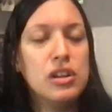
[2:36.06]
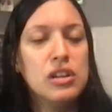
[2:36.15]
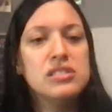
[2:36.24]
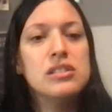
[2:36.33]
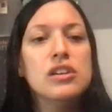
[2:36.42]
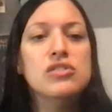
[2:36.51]

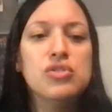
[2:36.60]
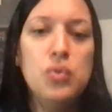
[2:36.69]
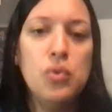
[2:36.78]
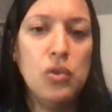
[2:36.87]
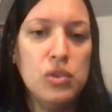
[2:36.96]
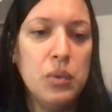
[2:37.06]
stuck to
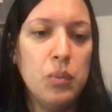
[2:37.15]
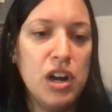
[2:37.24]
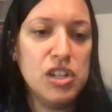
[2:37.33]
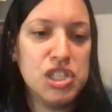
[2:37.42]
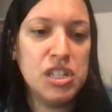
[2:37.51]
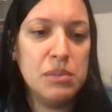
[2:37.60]
only
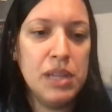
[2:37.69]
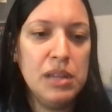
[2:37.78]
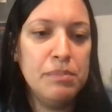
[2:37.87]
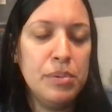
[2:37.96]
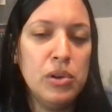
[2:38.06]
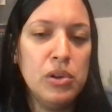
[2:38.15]
watching
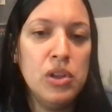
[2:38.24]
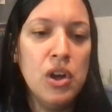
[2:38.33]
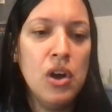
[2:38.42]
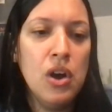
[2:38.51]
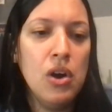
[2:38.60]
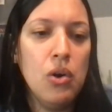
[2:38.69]
people
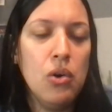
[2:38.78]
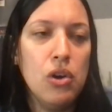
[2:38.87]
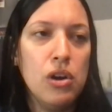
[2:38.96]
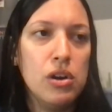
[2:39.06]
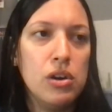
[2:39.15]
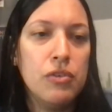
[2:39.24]

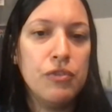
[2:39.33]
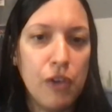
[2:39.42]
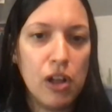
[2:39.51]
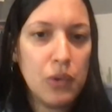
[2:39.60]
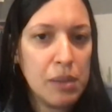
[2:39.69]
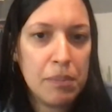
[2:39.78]
or
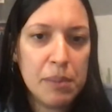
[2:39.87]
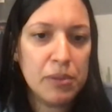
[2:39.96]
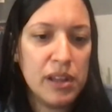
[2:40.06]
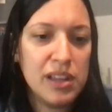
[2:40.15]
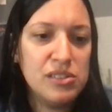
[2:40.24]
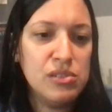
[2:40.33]
following people, I
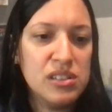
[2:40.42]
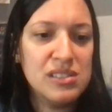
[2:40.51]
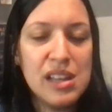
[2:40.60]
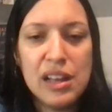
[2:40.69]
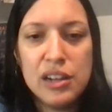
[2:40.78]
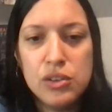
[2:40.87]
guess you could
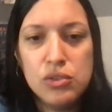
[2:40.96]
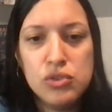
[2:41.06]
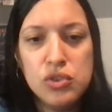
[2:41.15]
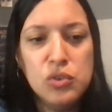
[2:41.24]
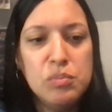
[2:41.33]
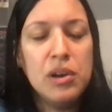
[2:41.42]
say, on
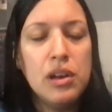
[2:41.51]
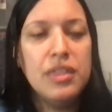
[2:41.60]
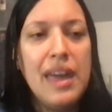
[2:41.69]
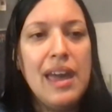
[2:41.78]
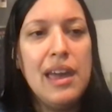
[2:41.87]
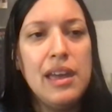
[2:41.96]
YouTube
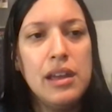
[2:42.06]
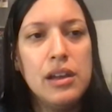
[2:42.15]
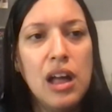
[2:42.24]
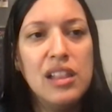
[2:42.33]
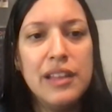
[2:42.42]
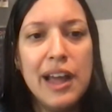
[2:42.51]
that
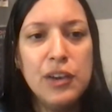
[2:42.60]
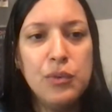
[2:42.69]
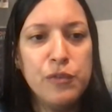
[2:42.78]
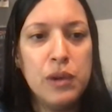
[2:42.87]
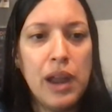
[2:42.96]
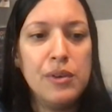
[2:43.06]
aligned
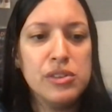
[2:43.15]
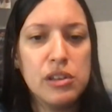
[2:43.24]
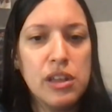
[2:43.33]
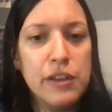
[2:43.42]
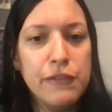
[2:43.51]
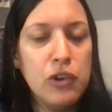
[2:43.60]
with what I was
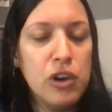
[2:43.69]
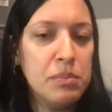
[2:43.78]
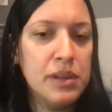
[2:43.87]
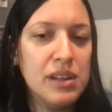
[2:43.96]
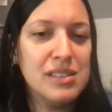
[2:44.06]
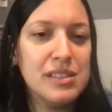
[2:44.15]
looking for.
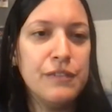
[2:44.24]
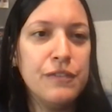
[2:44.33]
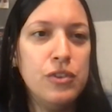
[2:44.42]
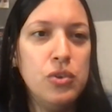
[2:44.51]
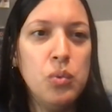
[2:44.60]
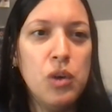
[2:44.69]
Because if
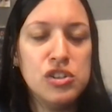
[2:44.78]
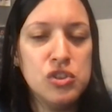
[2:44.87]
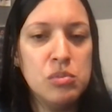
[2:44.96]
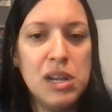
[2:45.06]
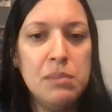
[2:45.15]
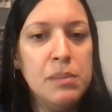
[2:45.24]
you watch too
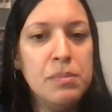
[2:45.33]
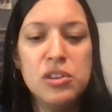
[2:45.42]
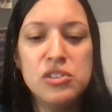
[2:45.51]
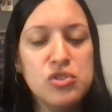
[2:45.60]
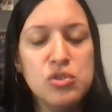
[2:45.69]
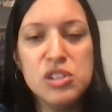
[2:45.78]
many people,
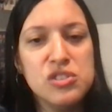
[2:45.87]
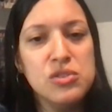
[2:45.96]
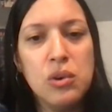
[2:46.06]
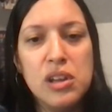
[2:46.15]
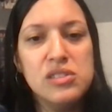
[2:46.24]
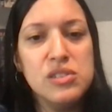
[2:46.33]
there's too much
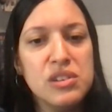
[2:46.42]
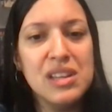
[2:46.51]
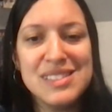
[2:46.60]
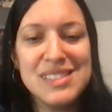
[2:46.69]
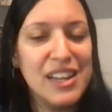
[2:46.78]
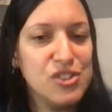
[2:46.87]
noise. You'll get
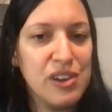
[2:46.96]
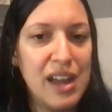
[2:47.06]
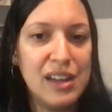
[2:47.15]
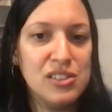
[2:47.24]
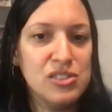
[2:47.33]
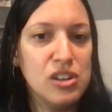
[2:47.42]

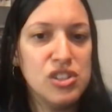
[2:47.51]
sidetracked, start